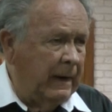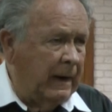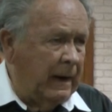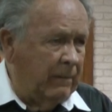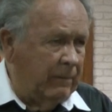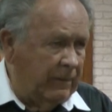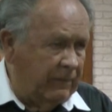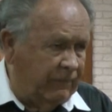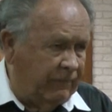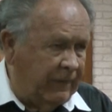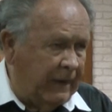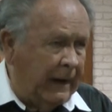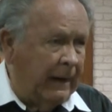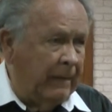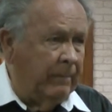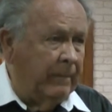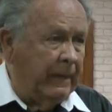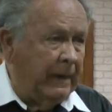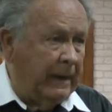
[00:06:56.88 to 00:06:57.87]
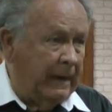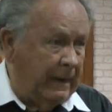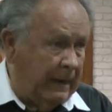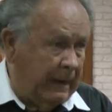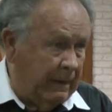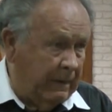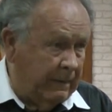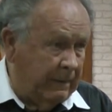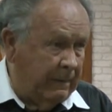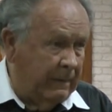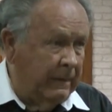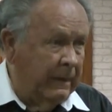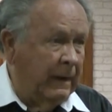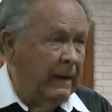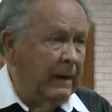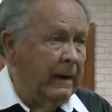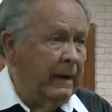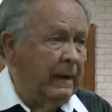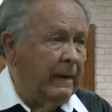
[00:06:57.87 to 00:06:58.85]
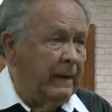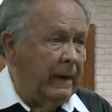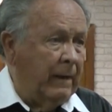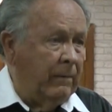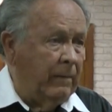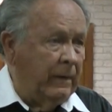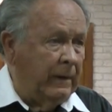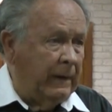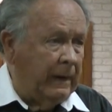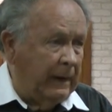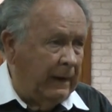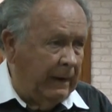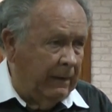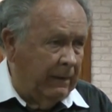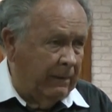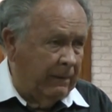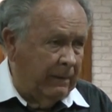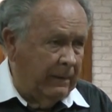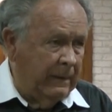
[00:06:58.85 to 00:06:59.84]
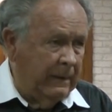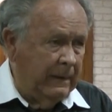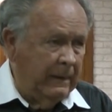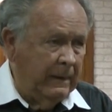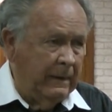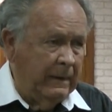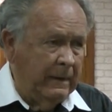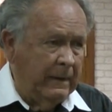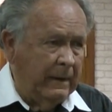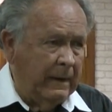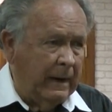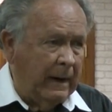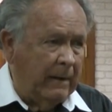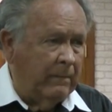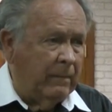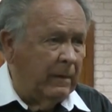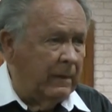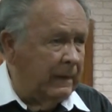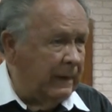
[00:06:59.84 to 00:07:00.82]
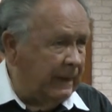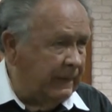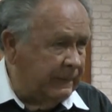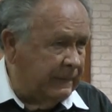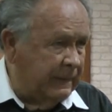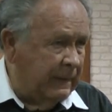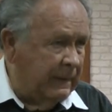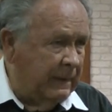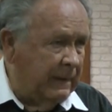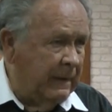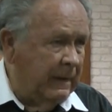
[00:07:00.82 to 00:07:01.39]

I would find me an elder that would hear and will listen.